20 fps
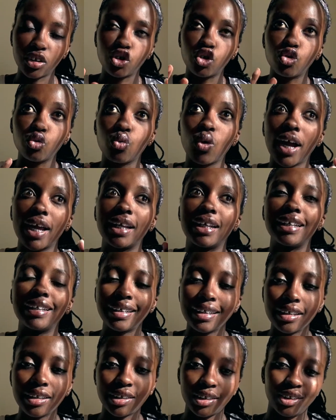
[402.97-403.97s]
Do I
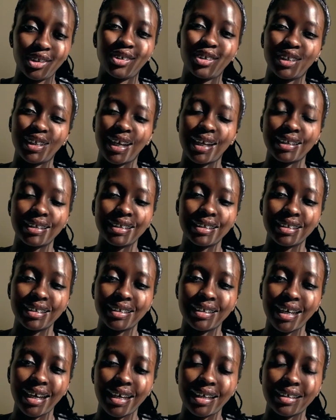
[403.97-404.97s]
need to start this
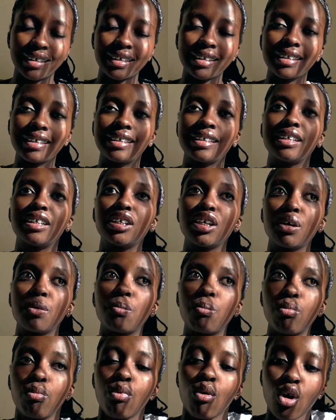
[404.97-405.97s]
diet? Is it
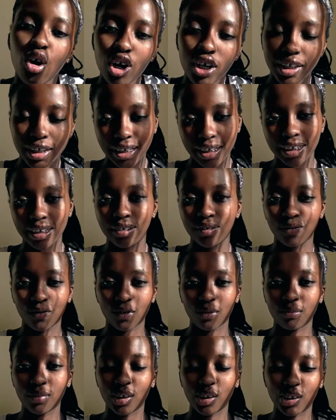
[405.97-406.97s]
important for
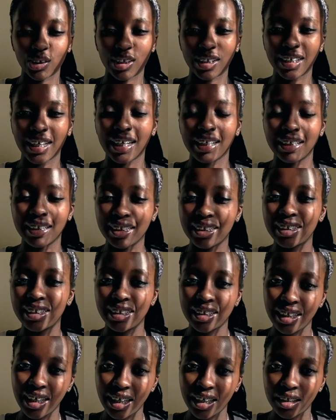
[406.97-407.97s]
me to start this
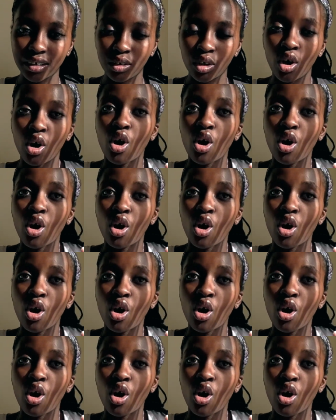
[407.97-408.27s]
diet?